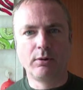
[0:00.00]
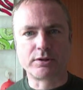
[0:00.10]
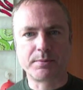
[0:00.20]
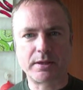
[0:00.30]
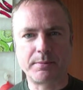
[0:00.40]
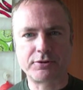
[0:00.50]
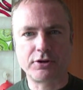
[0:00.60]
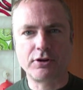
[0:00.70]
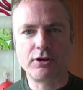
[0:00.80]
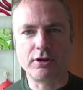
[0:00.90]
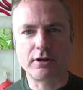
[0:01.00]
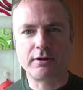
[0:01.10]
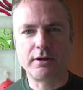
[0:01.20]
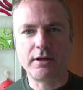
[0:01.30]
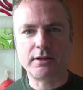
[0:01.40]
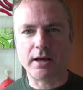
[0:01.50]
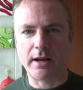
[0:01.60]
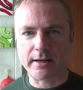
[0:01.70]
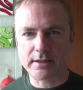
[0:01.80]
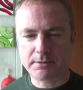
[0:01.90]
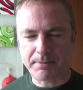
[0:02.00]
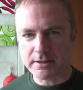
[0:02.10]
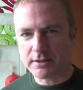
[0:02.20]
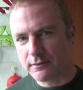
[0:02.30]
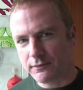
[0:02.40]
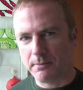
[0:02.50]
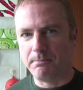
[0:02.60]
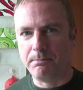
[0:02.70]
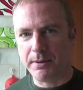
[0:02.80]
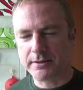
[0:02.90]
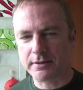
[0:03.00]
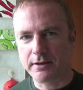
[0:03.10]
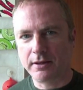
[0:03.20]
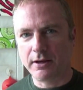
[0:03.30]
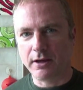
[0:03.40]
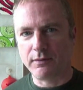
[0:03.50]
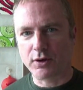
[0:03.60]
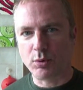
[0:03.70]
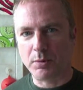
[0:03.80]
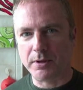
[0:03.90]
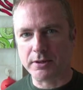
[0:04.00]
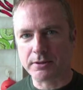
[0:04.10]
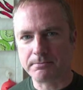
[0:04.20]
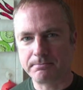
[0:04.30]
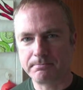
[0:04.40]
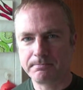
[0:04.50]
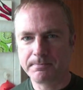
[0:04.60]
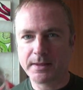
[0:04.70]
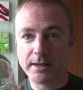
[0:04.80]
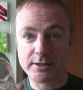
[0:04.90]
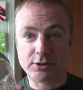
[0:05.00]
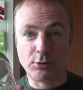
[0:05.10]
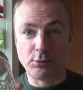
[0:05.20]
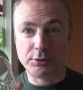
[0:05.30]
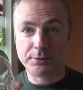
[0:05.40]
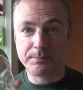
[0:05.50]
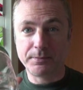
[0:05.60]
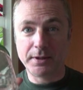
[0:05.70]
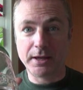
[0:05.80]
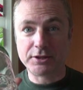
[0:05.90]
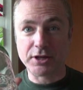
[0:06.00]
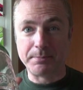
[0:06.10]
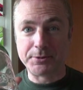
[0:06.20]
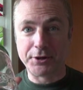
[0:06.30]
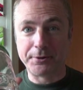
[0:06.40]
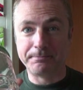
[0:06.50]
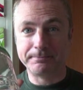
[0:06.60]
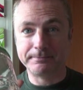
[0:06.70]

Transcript: Well, to make the butter you're going to need an expensive bit of equipment. It's called a jam jar.